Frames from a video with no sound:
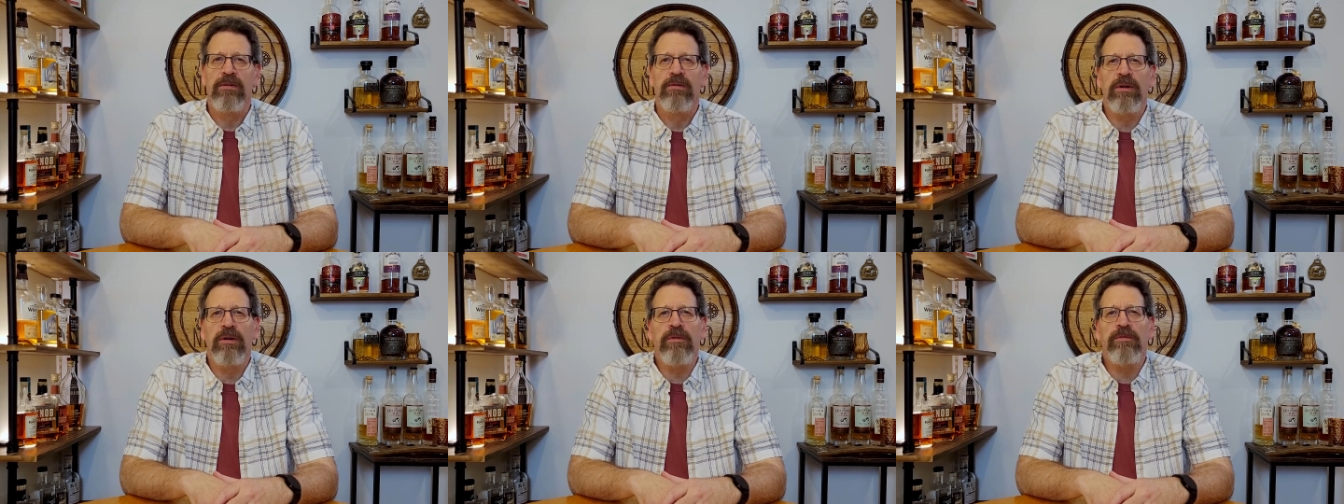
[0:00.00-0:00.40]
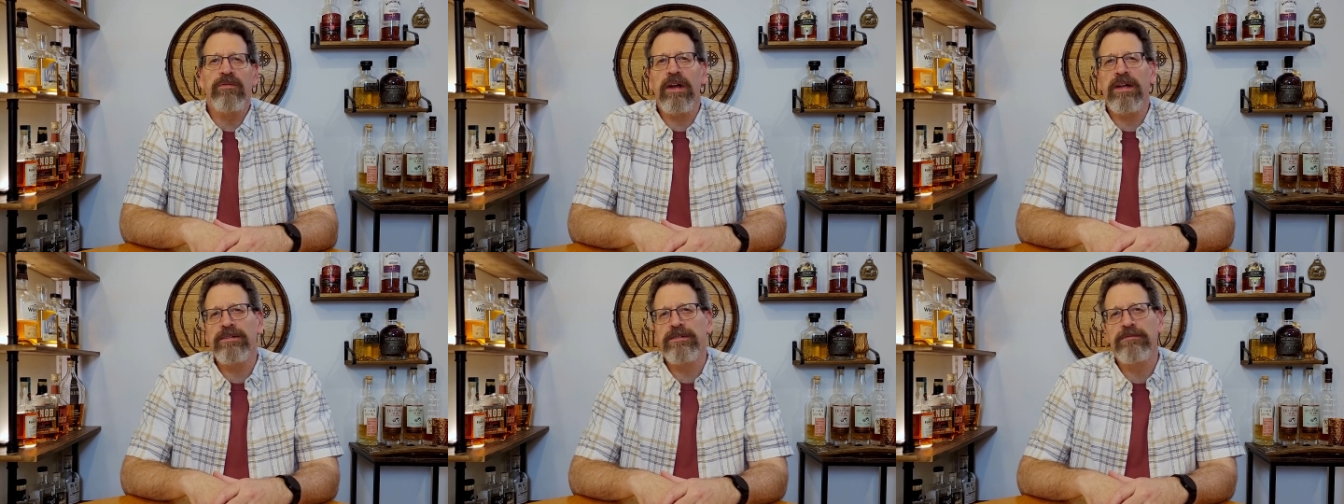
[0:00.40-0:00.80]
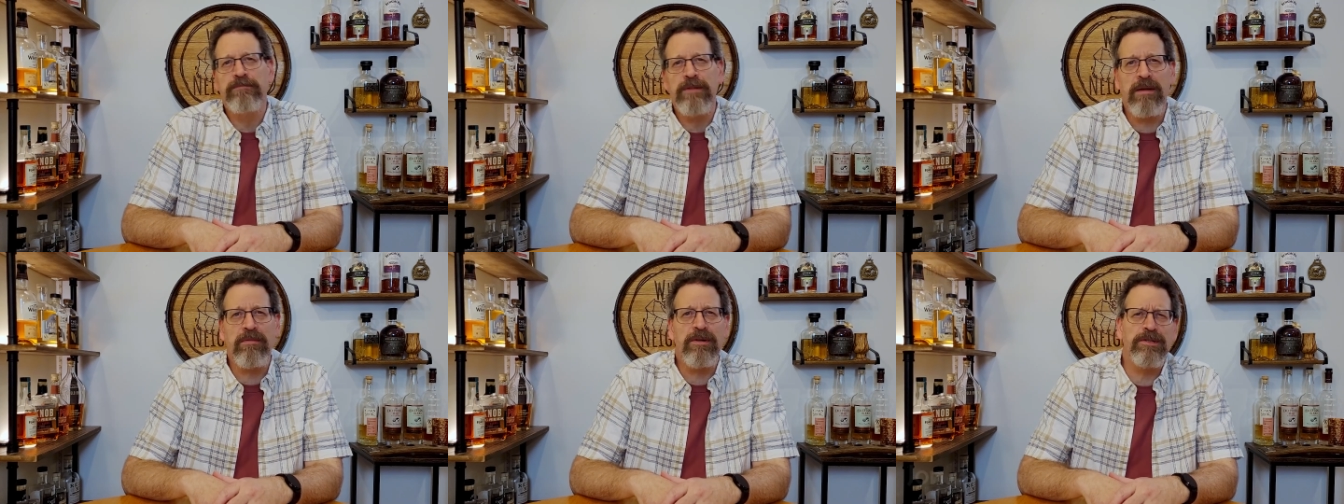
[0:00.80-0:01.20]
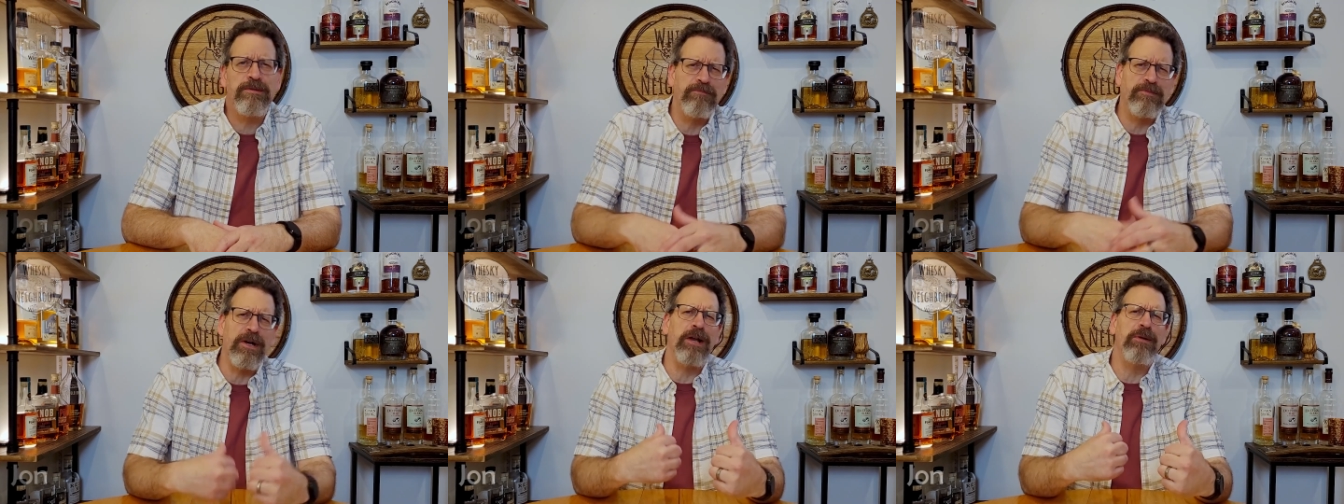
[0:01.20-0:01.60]
Hello, friends, neighbors,
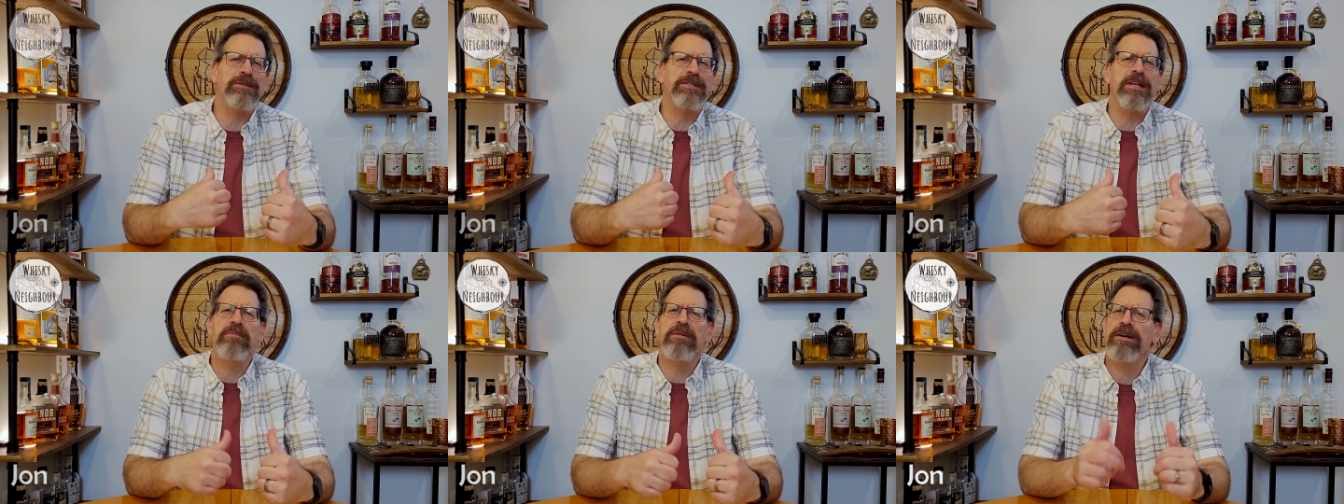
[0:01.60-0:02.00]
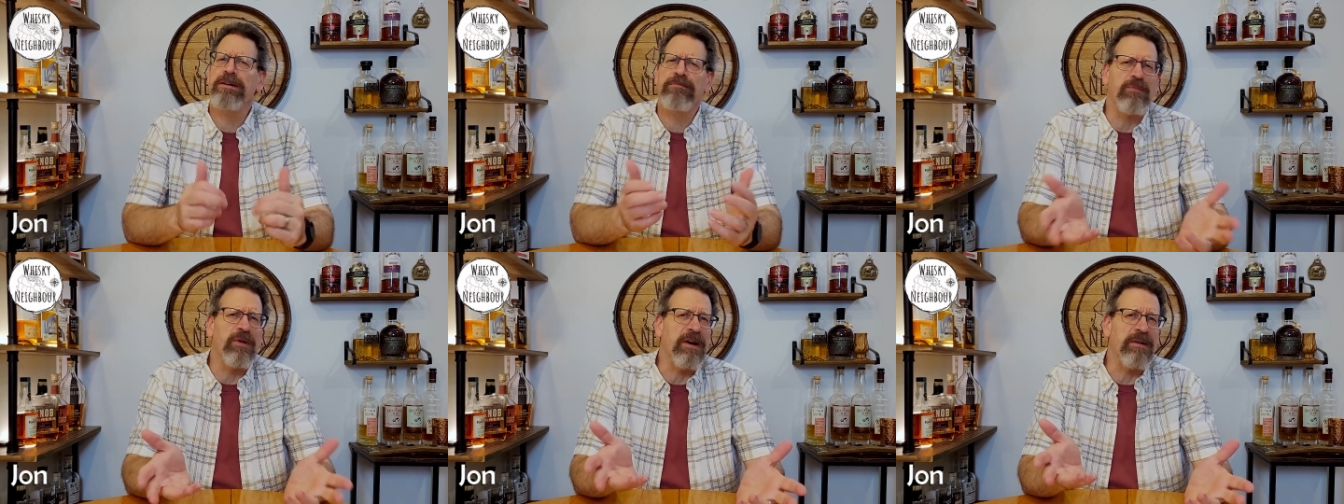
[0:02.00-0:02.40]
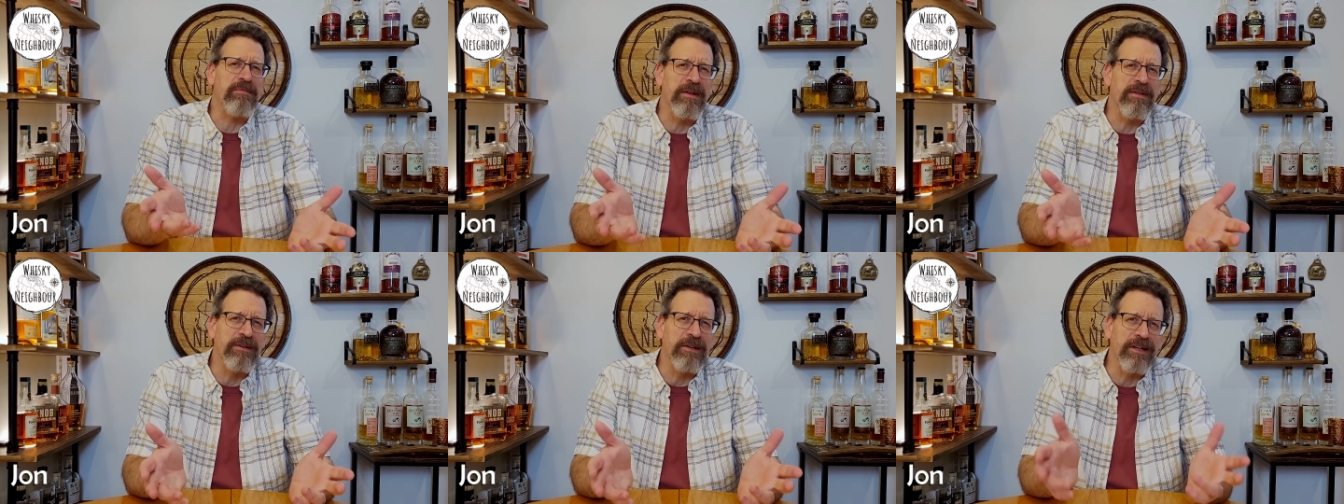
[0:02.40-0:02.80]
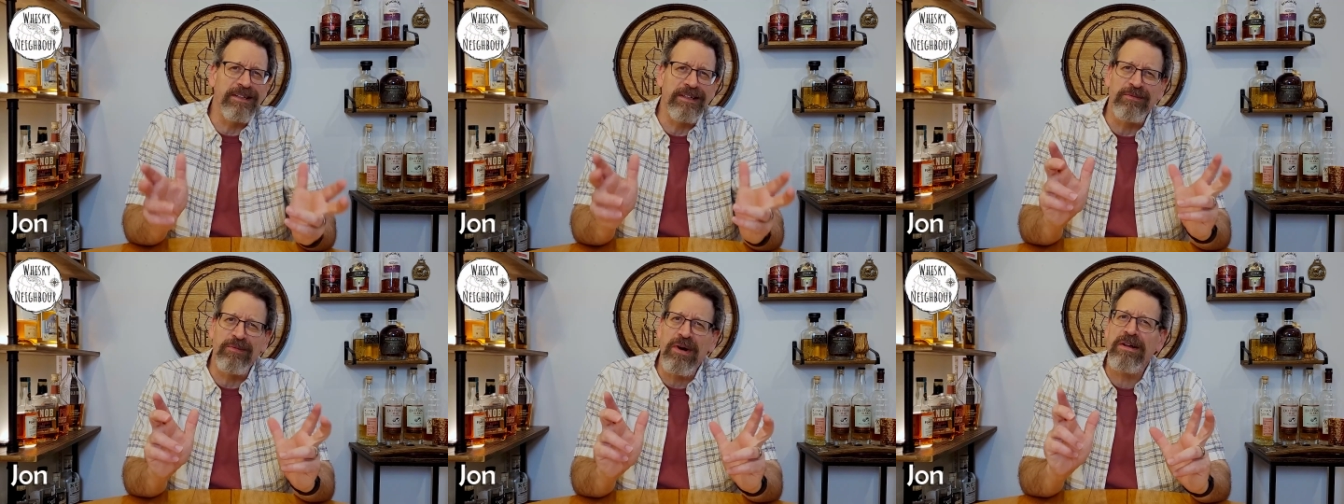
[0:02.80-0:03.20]
John, your neighbor here. Welcome down the Nook
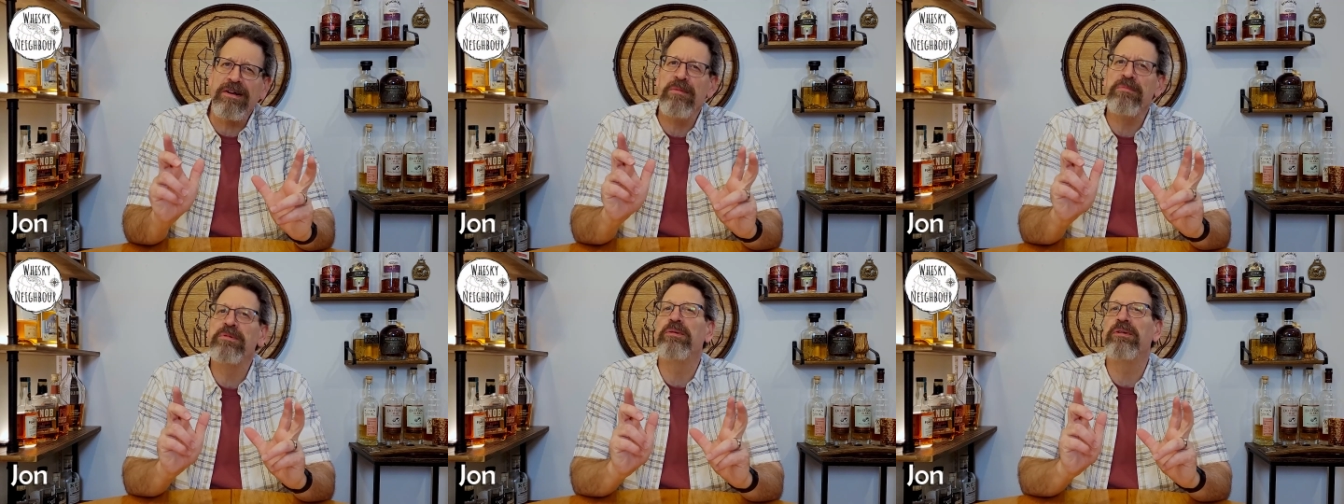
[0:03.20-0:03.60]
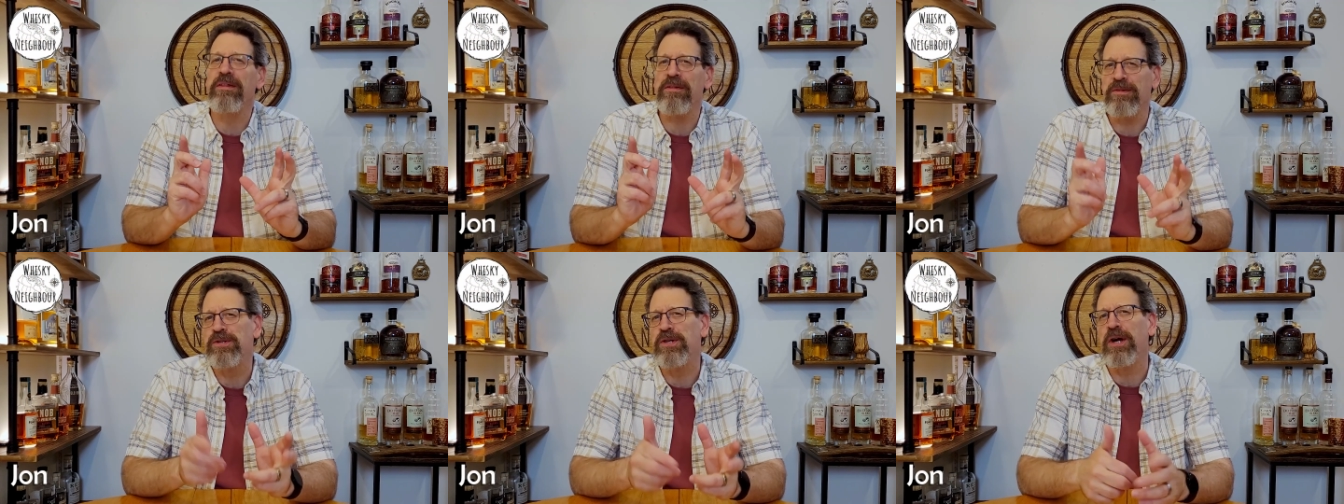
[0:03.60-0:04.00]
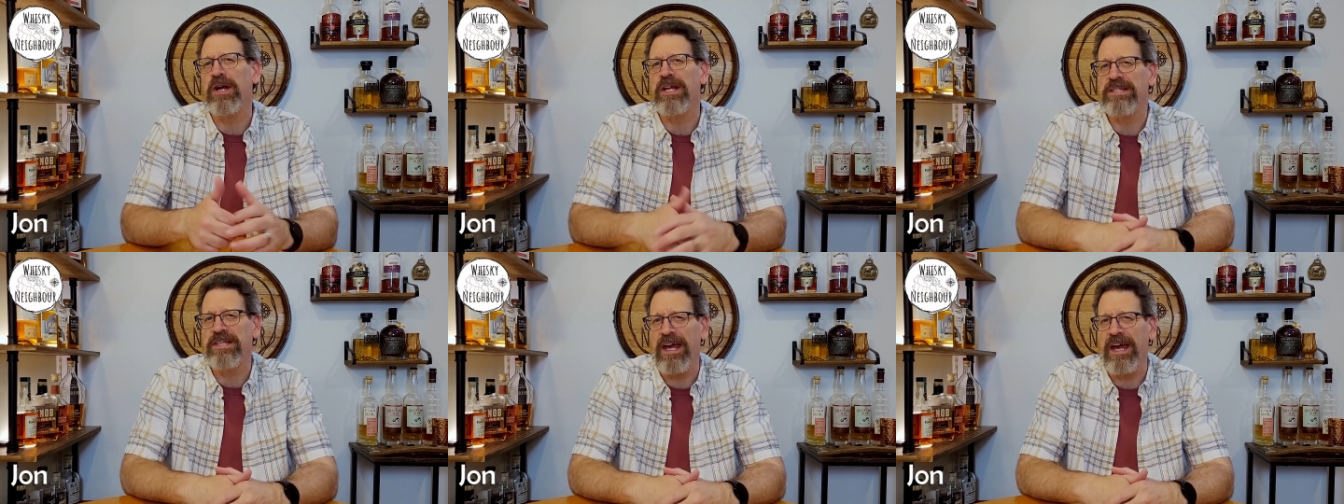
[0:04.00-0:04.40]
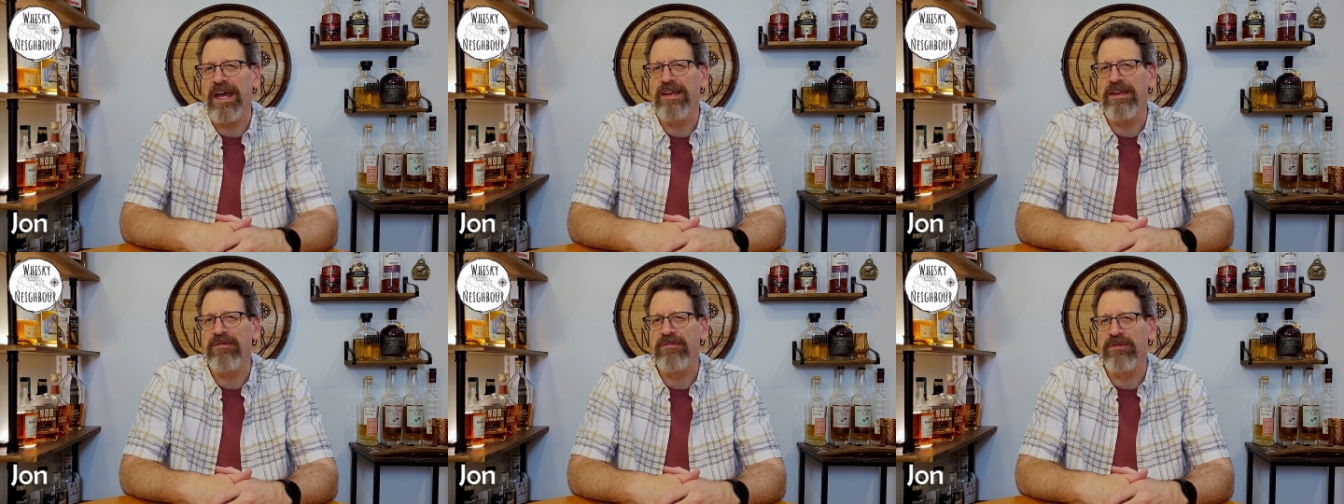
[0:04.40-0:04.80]
and welcome to another Journey's
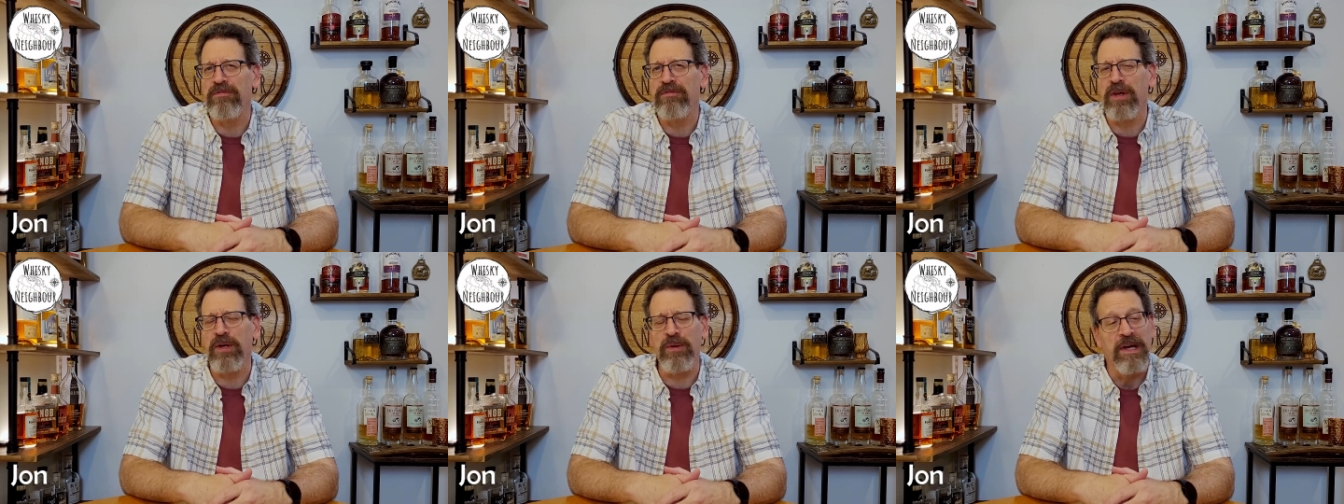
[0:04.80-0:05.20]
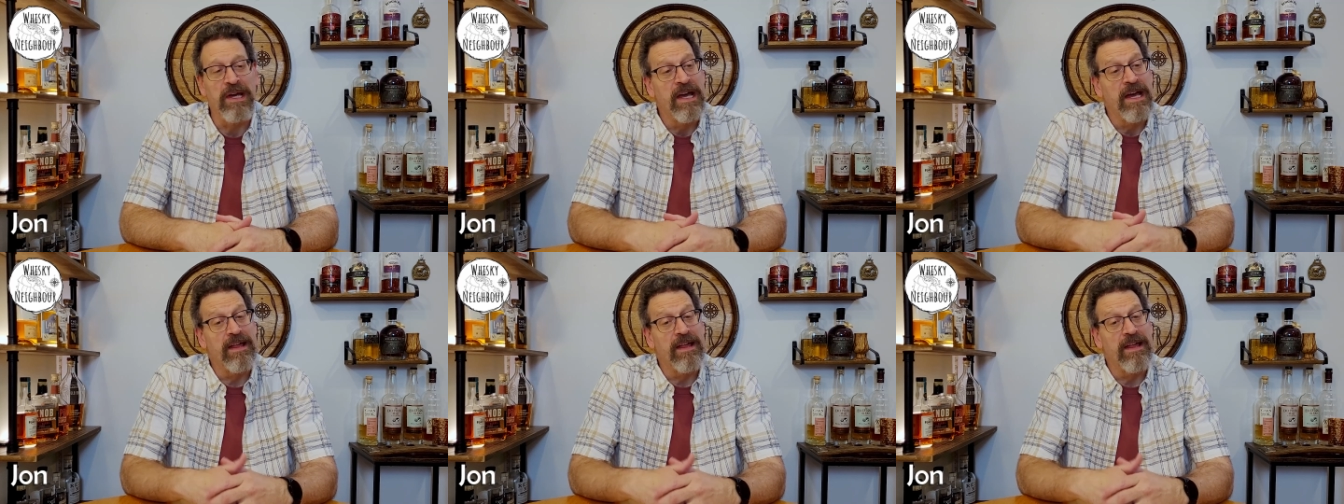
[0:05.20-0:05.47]
End review.